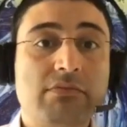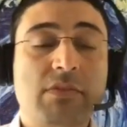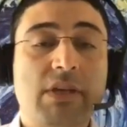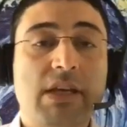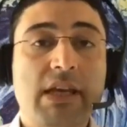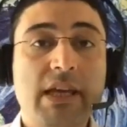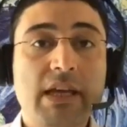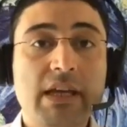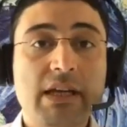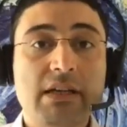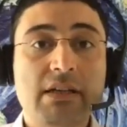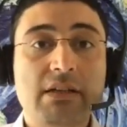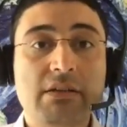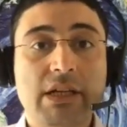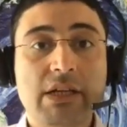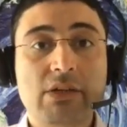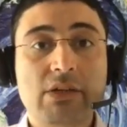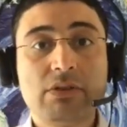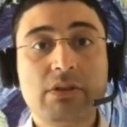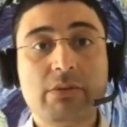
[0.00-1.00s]
care,
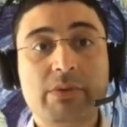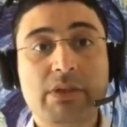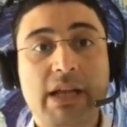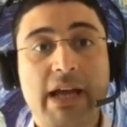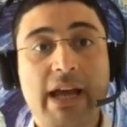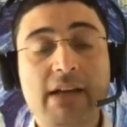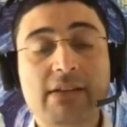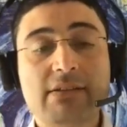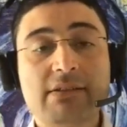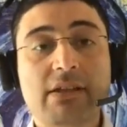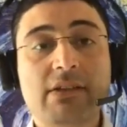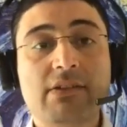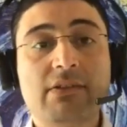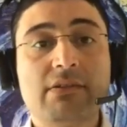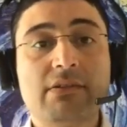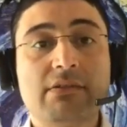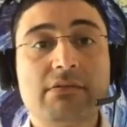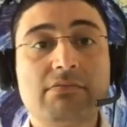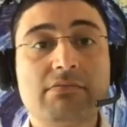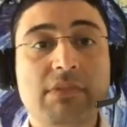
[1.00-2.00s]
equitable
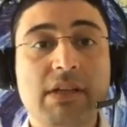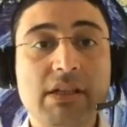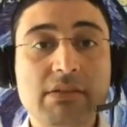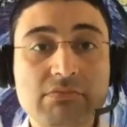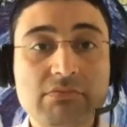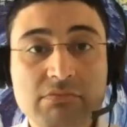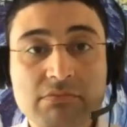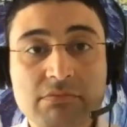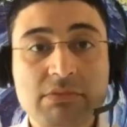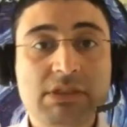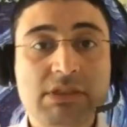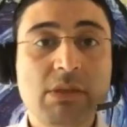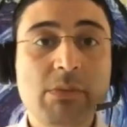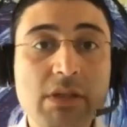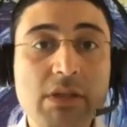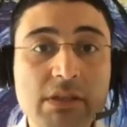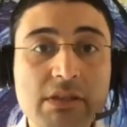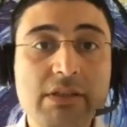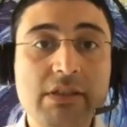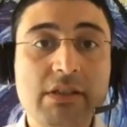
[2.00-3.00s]
access, and
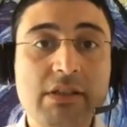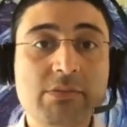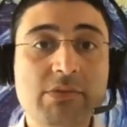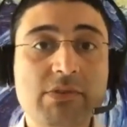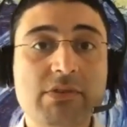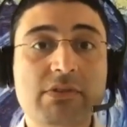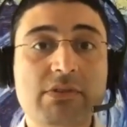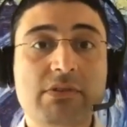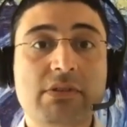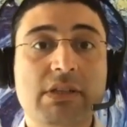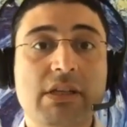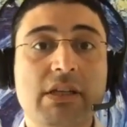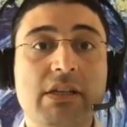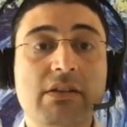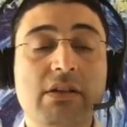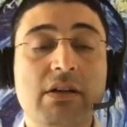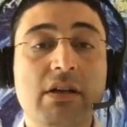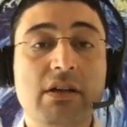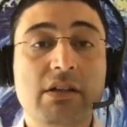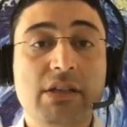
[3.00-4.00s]
similar terms that
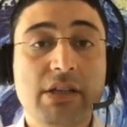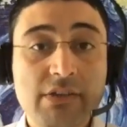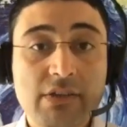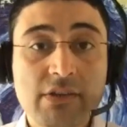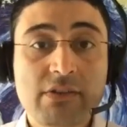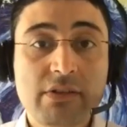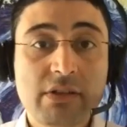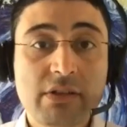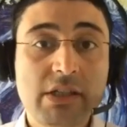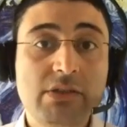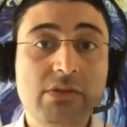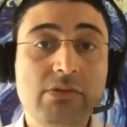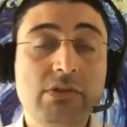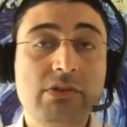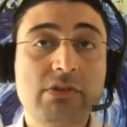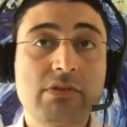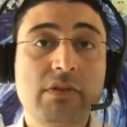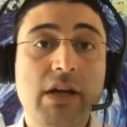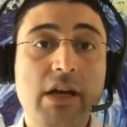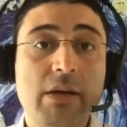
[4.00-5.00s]
are necessary to
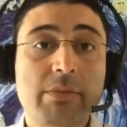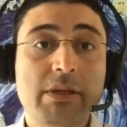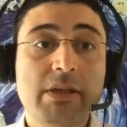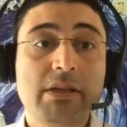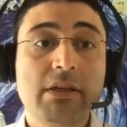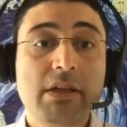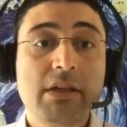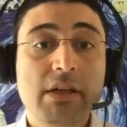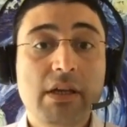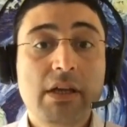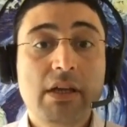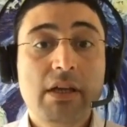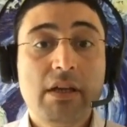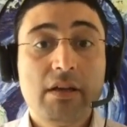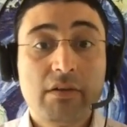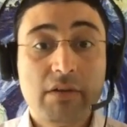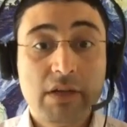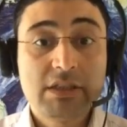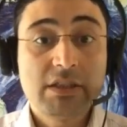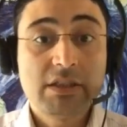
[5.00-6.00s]
describe a
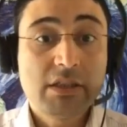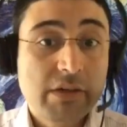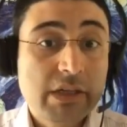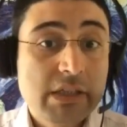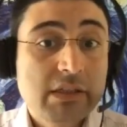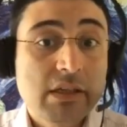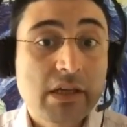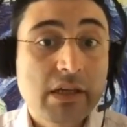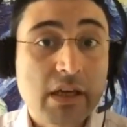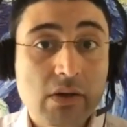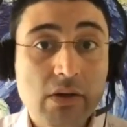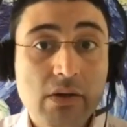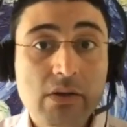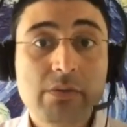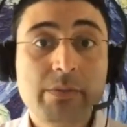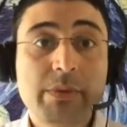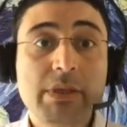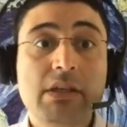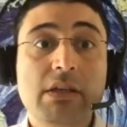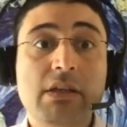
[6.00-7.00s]
regenerating
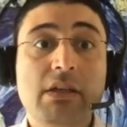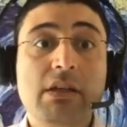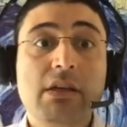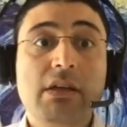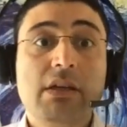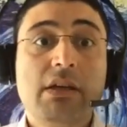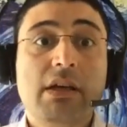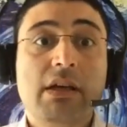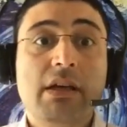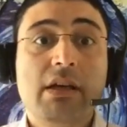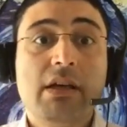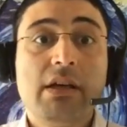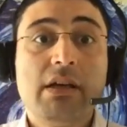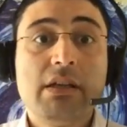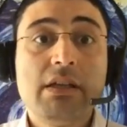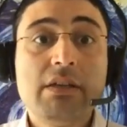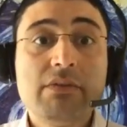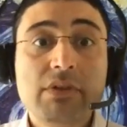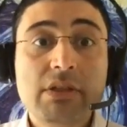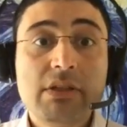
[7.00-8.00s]
economy,
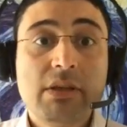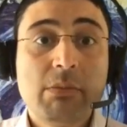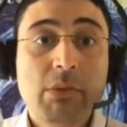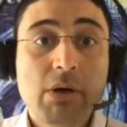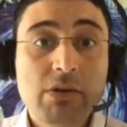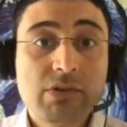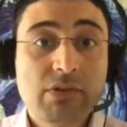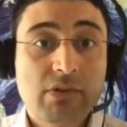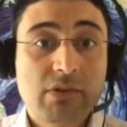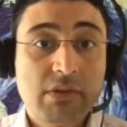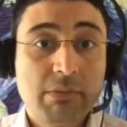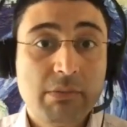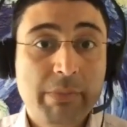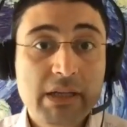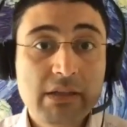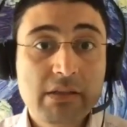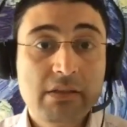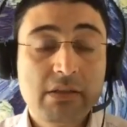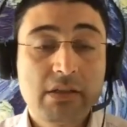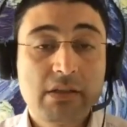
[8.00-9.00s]
even the most
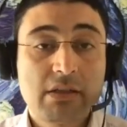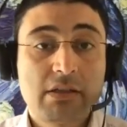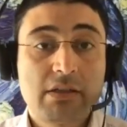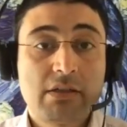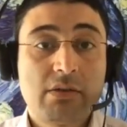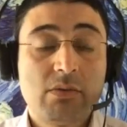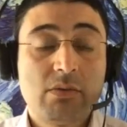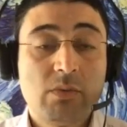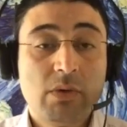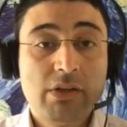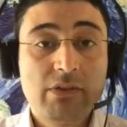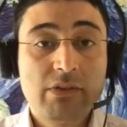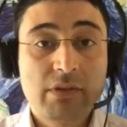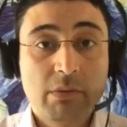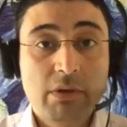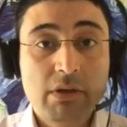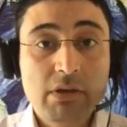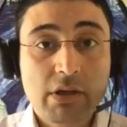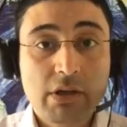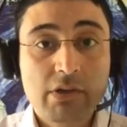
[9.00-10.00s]
sympathetic ones
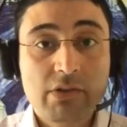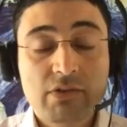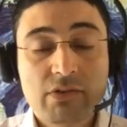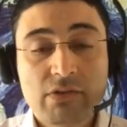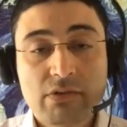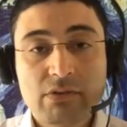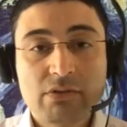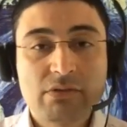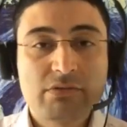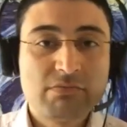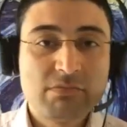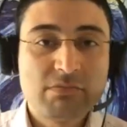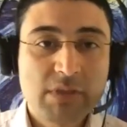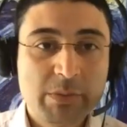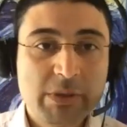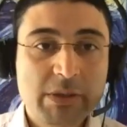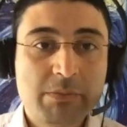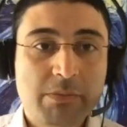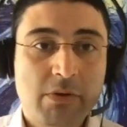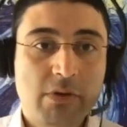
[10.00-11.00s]
among us look a
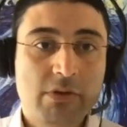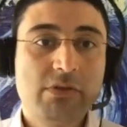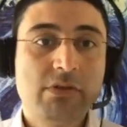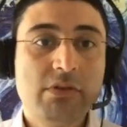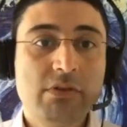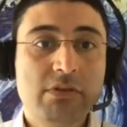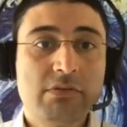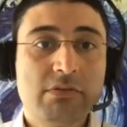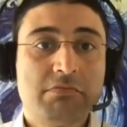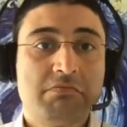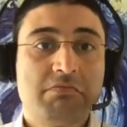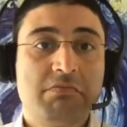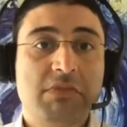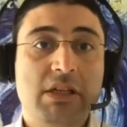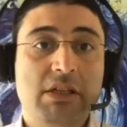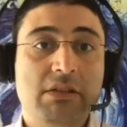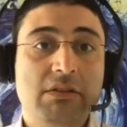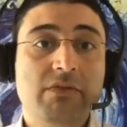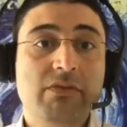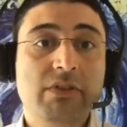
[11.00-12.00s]
bit puzzled.
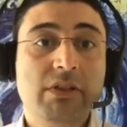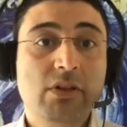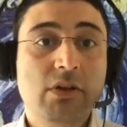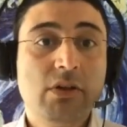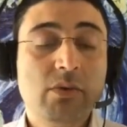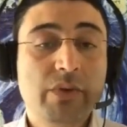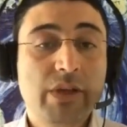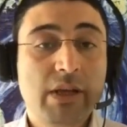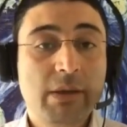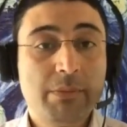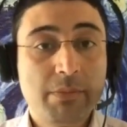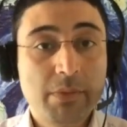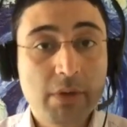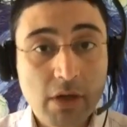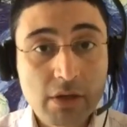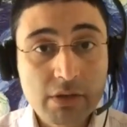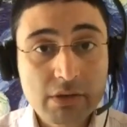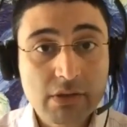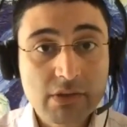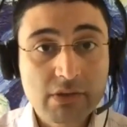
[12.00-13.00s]
And even though we
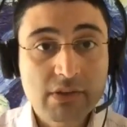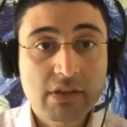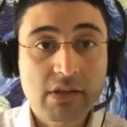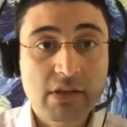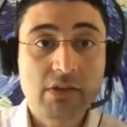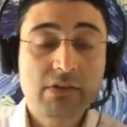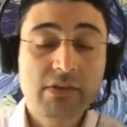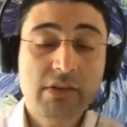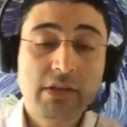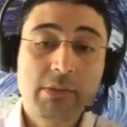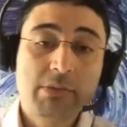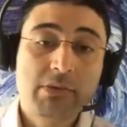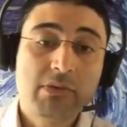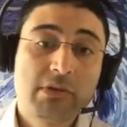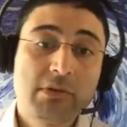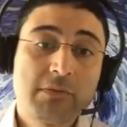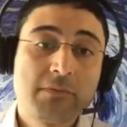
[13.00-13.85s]
applaud these concepts